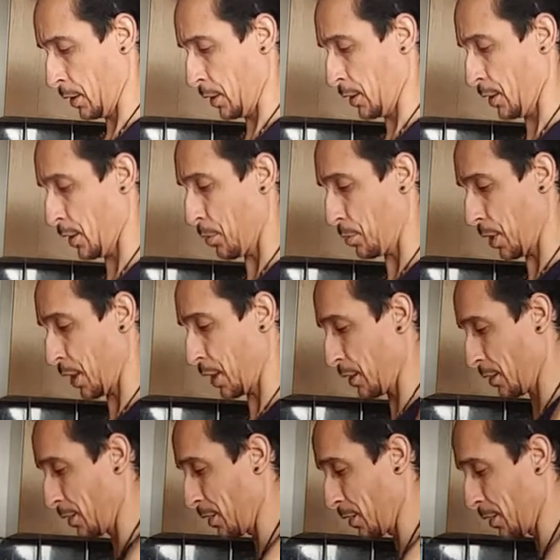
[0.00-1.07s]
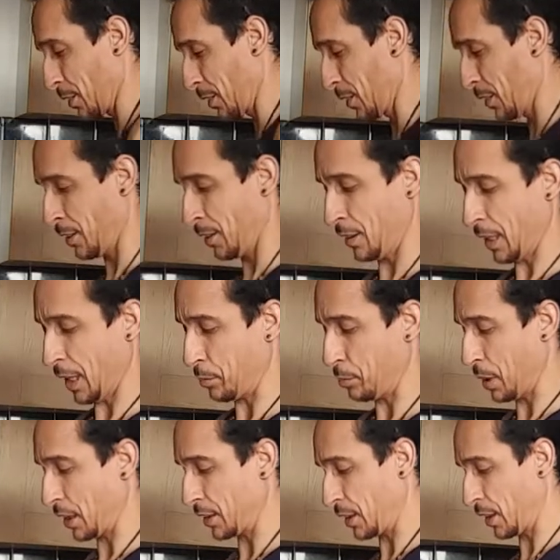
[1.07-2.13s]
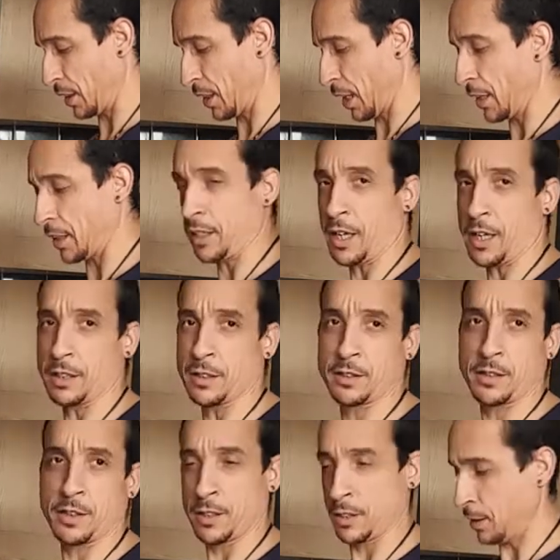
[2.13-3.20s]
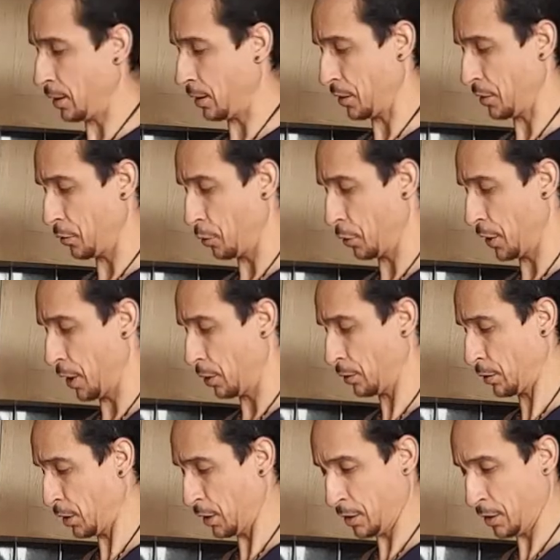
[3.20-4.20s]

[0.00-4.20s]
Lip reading: Something that basically I can't live without.